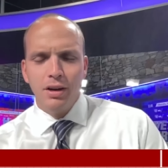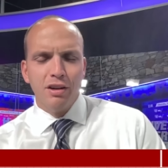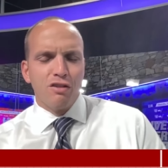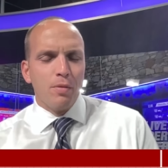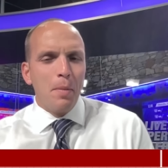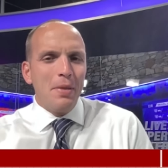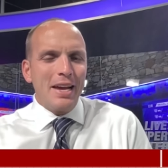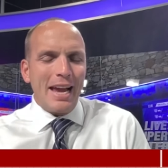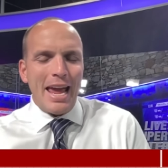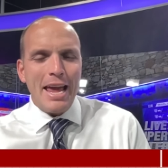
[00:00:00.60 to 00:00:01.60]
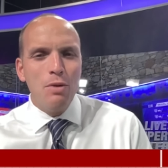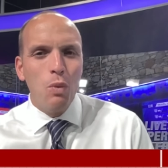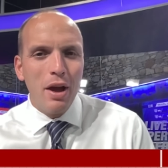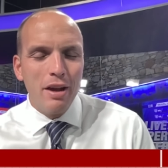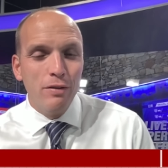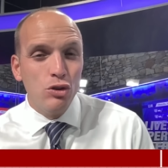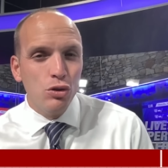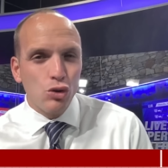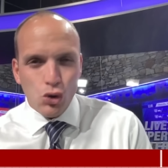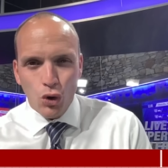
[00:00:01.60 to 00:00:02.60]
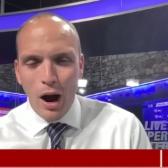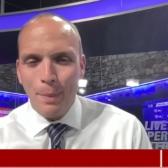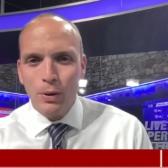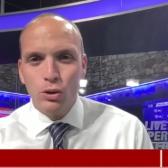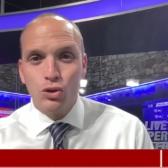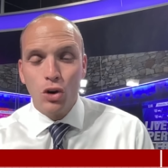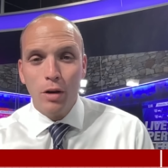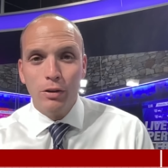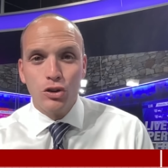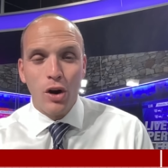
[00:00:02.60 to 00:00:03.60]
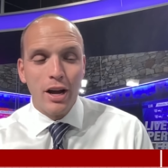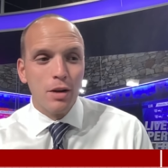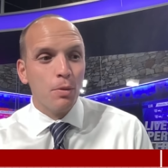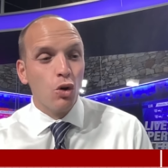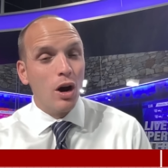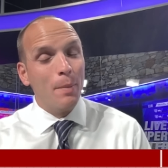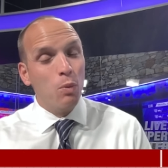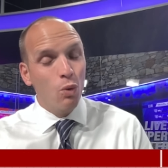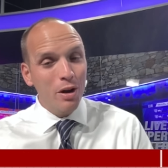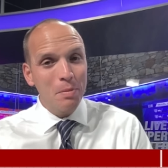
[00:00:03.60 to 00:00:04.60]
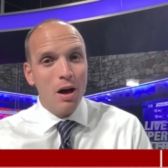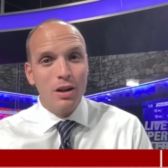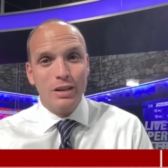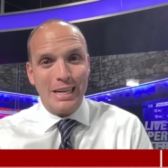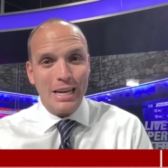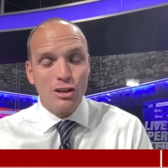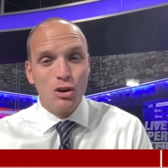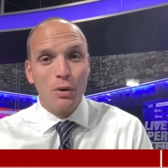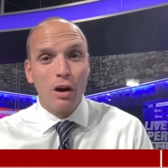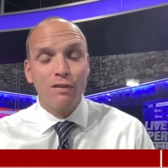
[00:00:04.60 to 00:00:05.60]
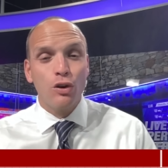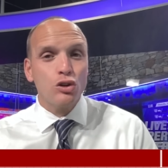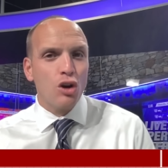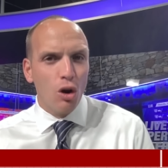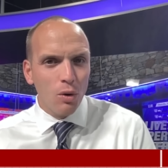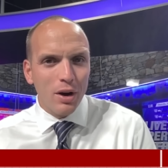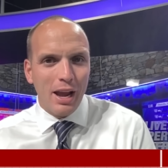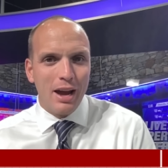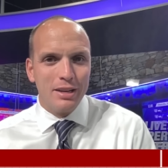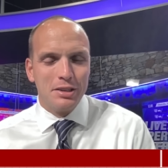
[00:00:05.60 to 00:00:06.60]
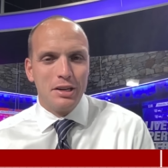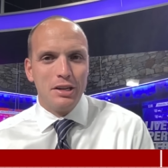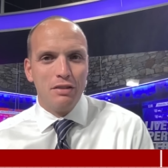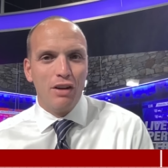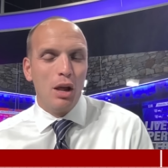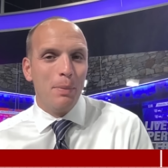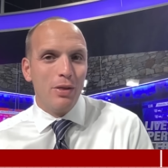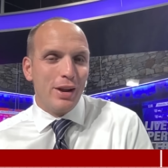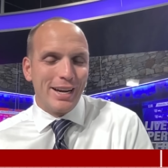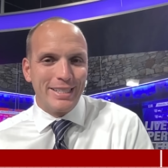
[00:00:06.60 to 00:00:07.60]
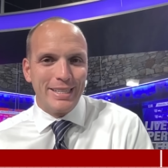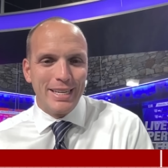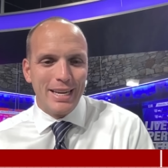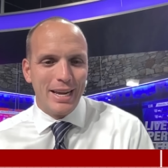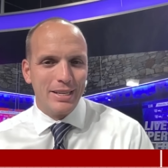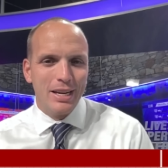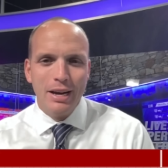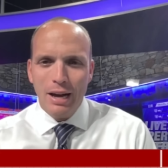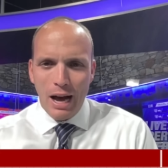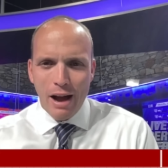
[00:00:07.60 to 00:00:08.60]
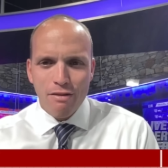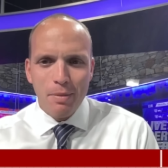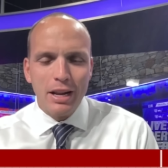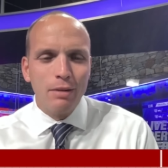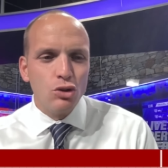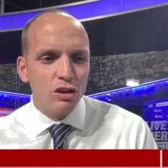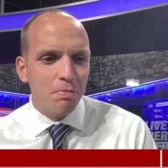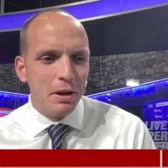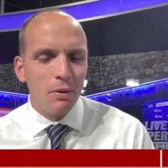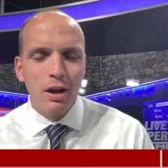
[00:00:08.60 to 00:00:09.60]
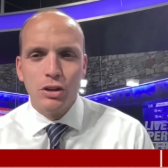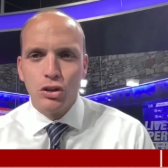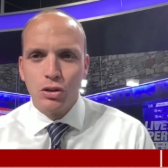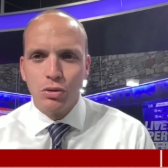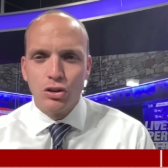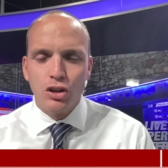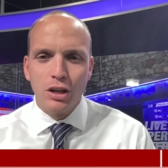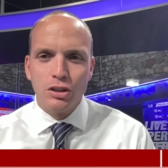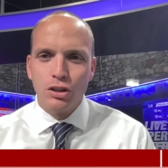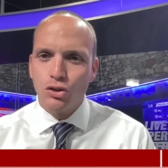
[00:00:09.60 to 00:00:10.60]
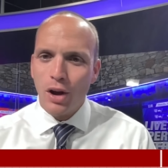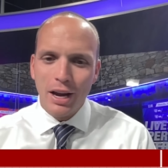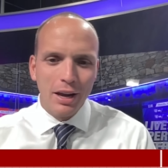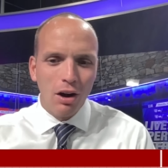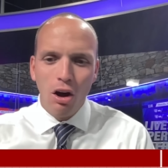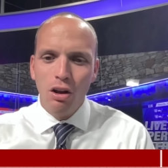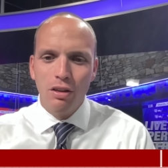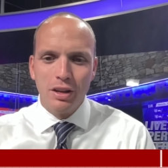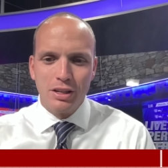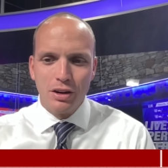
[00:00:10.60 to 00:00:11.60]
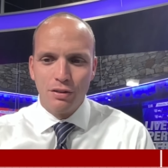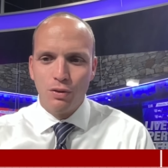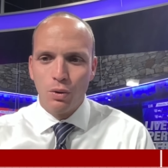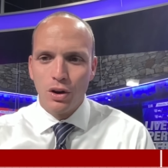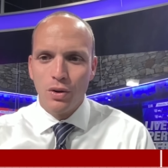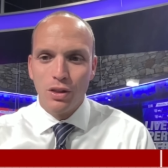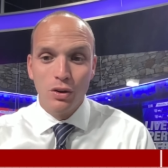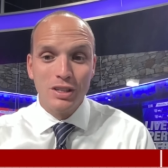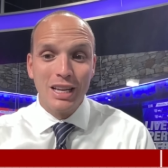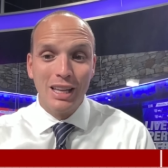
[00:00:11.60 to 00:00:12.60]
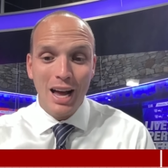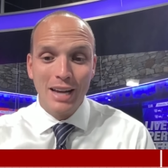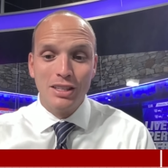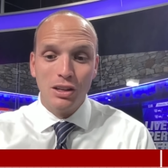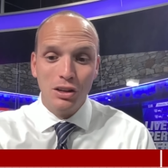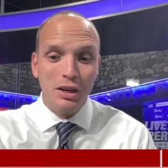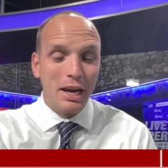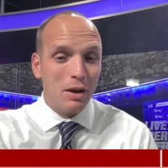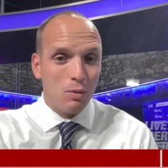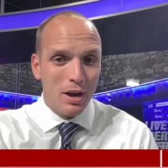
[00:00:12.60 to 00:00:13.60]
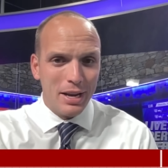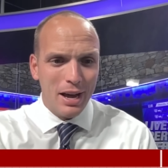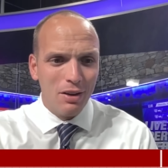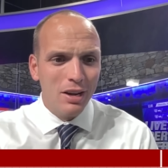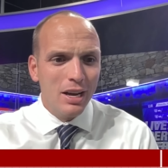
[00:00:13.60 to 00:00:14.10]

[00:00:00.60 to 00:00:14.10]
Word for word: From a big heat wave to tropical trouble trying to brew up, one model today showing our first hurricane is going to develop in the next 10 days. Hi, everybody. I'm Chief Meteorologist Chris Justus tracking all this here for you, and there is a lot to look at right now,